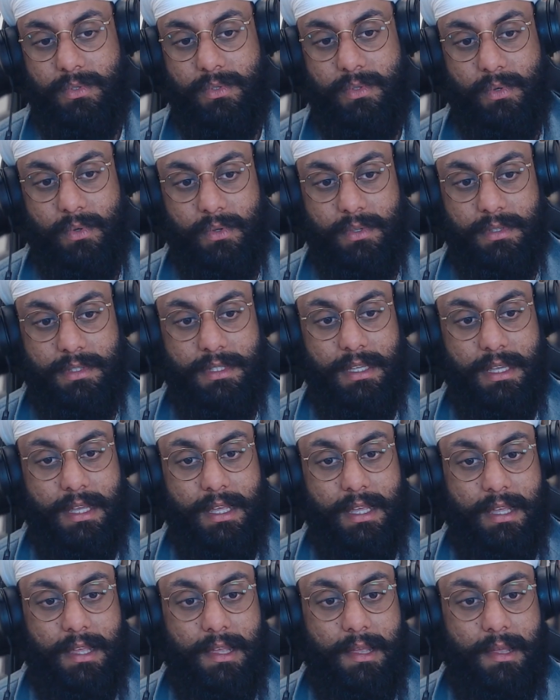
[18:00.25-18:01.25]
sorts.
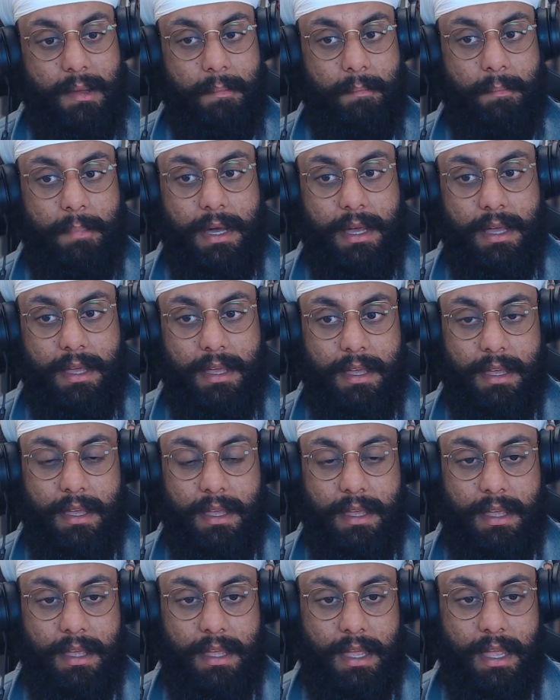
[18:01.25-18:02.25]
But
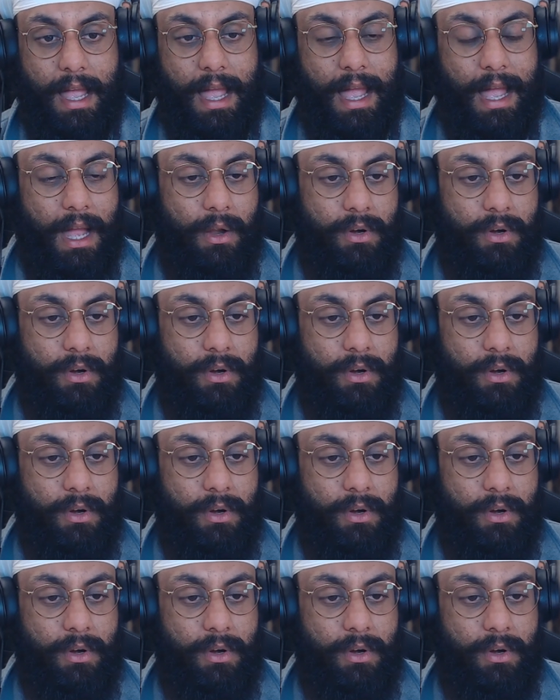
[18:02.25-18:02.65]
how